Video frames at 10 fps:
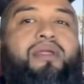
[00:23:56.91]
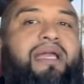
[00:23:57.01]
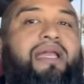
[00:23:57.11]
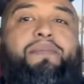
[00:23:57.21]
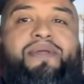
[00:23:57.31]

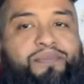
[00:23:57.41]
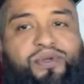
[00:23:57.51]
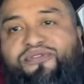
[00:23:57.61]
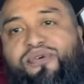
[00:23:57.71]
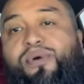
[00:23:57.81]
And it'll be
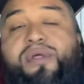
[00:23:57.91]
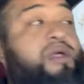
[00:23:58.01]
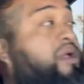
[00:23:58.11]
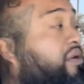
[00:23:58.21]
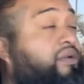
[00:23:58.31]
beautiful.
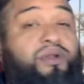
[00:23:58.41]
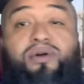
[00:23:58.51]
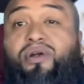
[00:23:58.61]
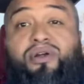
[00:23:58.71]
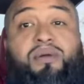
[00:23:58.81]
You know,
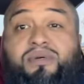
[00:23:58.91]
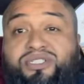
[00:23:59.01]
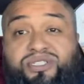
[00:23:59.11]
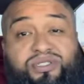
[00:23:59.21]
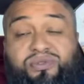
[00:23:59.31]
our
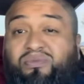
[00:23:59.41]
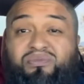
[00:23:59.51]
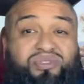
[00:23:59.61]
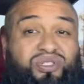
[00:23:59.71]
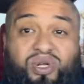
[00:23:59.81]
numbers
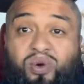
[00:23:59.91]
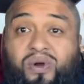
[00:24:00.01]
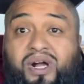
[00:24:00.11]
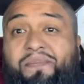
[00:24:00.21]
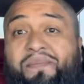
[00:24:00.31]
should
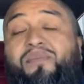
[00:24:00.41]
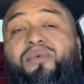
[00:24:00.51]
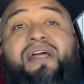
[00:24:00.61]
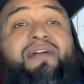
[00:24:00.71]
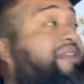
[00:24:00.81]
go up,
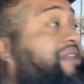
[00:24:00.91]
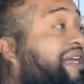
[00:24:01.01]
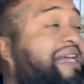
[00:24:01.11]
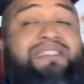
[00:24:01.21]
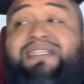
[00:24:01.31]
whatever the
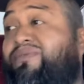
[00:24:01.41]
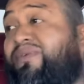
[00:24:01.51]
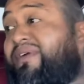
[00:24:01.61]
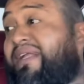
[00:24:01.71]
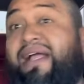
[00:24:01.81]
case is,
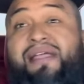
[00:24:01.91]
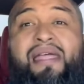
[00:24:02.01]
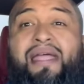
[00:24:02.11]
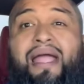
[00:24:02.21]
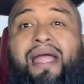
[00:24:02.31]
whatnot.
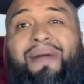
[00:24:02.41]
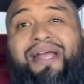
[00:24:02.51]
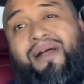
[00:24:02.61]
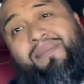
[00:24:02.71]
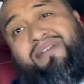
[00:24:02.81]
And my
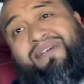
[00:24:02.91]
numbers,